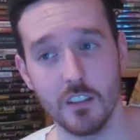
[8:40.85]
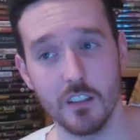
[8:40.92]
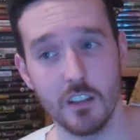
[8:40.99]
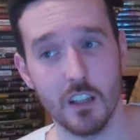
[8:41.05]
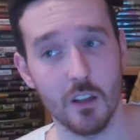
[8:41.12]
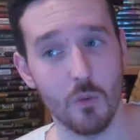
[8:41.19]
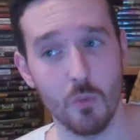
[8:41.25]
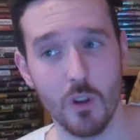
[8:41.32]

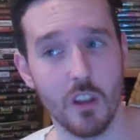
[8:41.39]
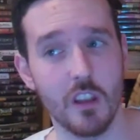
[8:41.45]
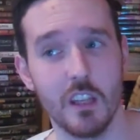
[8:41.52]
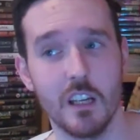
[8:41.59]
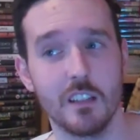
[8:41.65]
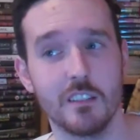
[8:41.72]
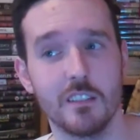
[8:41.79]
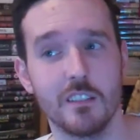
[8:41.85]
Like, whether
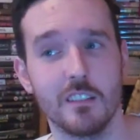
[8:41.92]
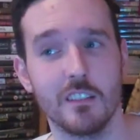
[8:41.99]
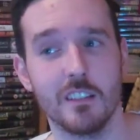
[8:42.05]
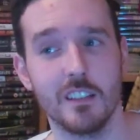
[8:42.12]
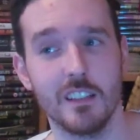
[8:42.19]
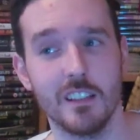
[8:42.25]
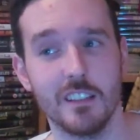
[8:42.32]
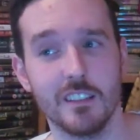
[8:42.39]
that
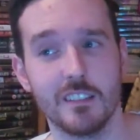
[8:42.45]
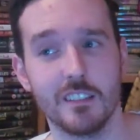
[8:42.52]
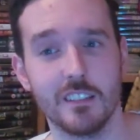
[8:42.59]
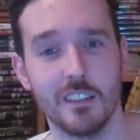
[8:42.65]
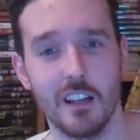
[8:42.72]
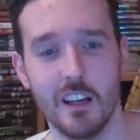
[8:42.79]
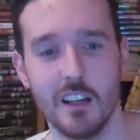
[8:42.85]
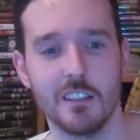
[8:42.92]
is,
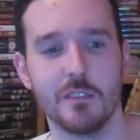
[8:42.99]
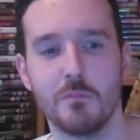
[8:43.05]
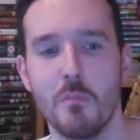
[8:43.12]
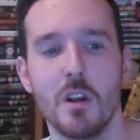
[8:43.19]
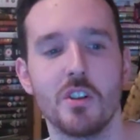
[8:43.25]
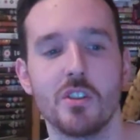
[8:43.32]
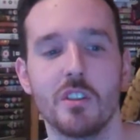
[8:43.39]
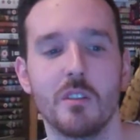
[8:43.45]
as
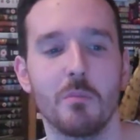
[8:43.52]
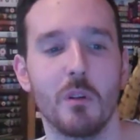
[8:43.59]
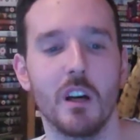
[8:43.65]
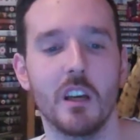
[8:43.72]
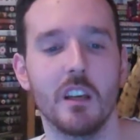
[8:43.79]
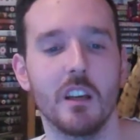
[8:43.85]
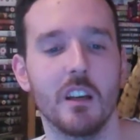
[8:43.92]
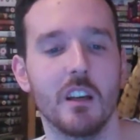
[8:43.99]
mentioned
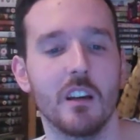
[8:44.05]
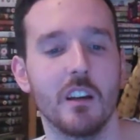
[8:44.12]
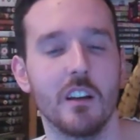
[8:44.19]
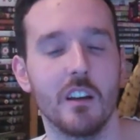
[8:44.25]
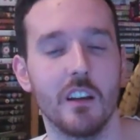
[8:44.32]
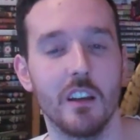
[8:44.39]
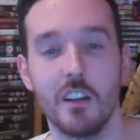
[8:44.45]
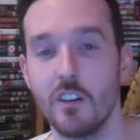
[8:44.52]
by uh,
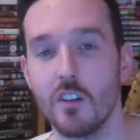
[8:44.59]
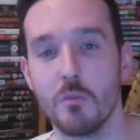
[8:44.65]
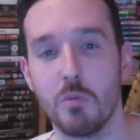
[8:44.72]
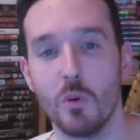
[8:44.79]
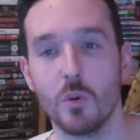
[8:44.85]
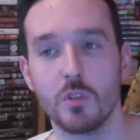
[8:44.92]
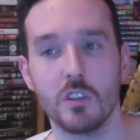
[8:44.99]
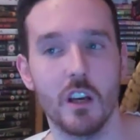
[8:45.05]
in another
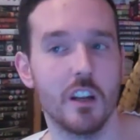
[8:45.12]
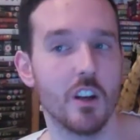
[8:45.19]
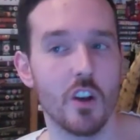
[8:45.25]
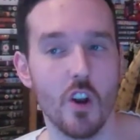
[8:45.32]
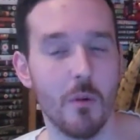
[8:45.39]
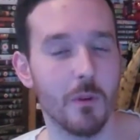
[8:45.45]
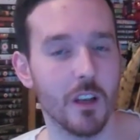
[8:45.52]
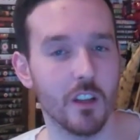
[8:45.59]
post, an
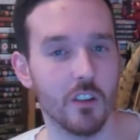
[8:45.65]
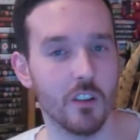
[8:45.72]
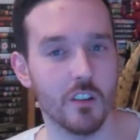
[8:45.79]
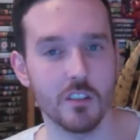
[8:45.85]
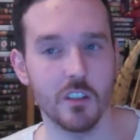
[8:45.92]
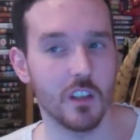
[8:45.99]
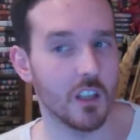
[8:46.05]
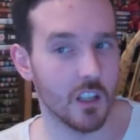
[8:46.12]
anomaly or not,
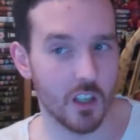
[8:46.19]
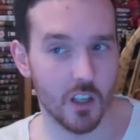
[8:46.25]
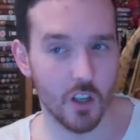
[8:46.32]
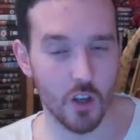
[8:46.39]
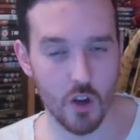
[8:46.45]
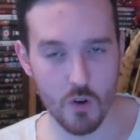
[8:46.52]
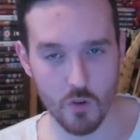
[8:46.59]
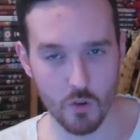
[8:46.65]

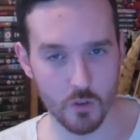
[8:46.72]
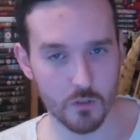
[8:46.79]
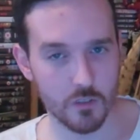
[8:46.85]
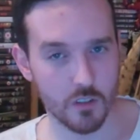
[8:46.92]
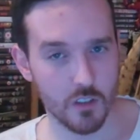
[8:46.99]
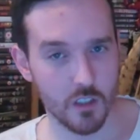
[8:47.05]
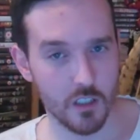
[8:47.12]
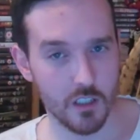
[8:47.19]
who knows.
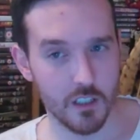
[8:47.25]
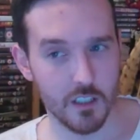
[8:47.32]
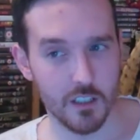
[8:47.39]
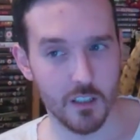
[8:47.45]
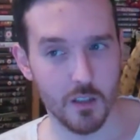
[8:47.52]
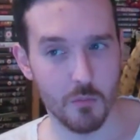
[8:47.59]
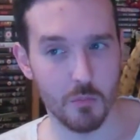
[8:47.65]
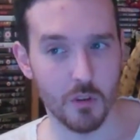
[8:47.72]

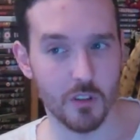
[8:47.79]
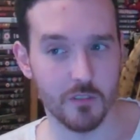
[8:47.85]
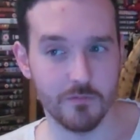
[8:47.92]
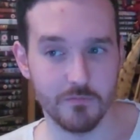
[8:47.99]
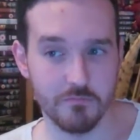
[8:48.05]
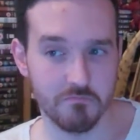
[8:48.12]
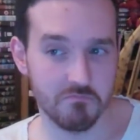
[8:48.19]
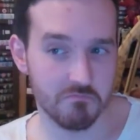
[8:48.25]
But
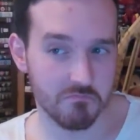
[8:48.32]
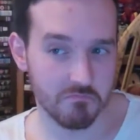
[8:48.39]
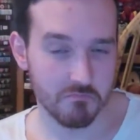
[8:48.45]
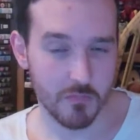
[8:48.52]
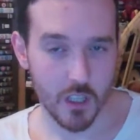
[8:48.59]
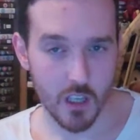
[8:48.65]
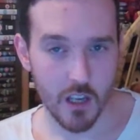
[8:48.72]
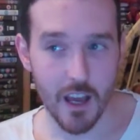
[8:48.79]

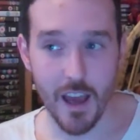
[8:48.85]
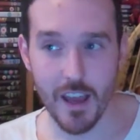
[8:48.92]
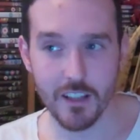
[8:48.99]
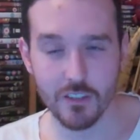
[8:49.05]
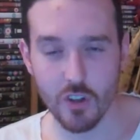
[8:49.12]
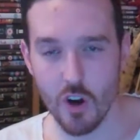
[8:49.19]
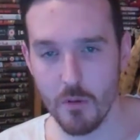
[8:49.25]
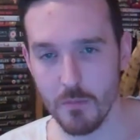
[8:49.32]
X
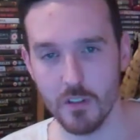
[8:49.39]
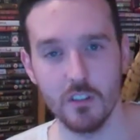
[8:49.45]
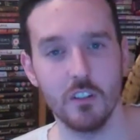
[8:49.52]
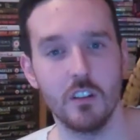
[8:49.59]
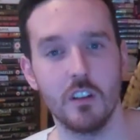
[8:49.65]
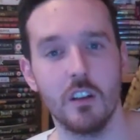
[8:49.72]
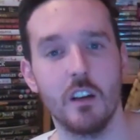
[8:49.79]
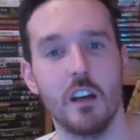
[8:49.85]
COM.
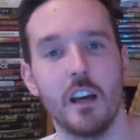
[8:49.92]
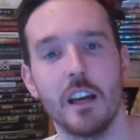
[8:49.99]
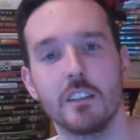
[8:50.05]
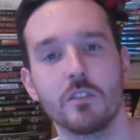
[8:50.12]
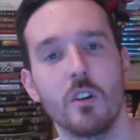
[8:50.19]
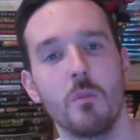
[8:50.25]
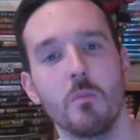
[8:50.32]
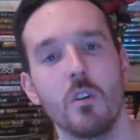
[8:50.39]
X
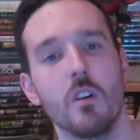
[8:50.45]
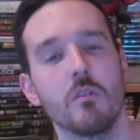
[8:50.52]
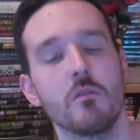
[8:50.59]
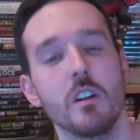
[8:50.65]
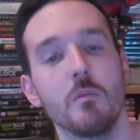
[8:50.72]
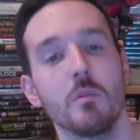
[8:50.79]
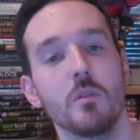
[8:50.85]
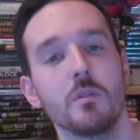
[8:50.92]
COM got a
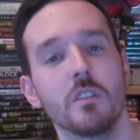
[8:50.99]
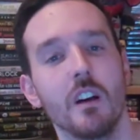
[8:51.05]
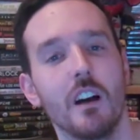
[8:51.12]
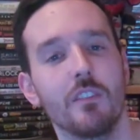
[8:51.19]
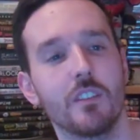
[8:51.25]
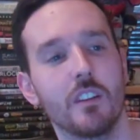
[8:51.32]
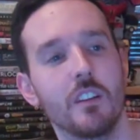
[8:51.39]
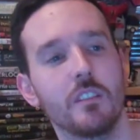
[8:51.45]
reboot
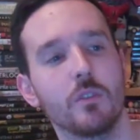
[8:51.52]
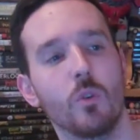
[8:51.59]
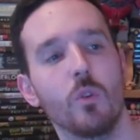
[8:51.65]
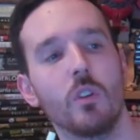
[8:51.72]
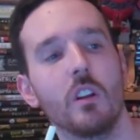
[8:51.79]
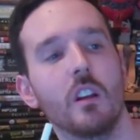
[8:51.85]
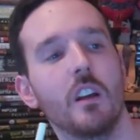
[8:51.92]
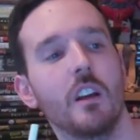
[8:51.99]
after this
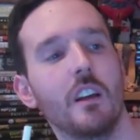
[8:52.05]
whole